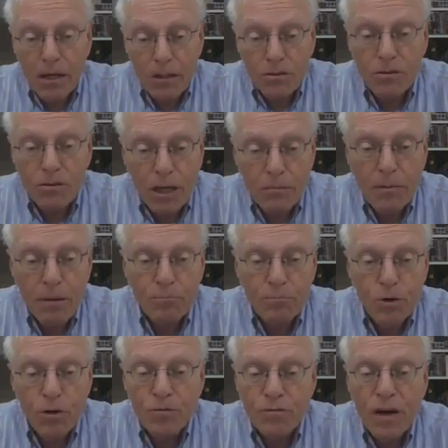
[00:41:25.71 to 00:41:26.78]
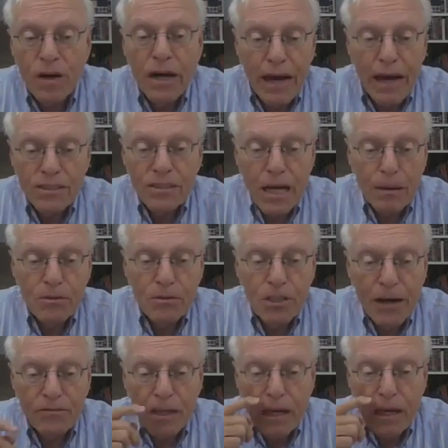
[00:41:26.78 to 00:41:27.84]
because we're talking about proof as to how much
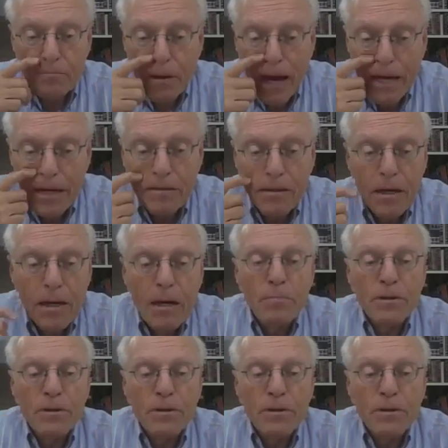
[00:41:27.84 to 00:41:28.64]
you have to get paid.